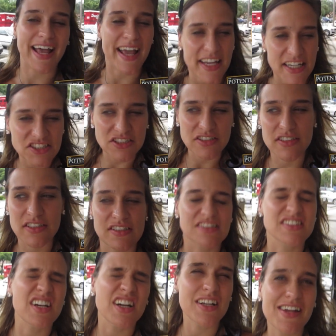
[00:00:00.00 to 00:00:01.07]
Tag agency
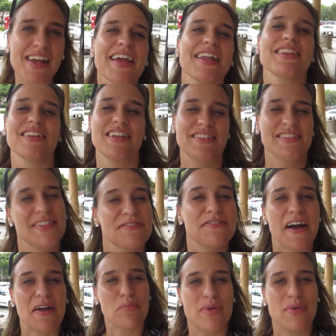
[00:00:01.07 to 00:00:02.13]
done in less than five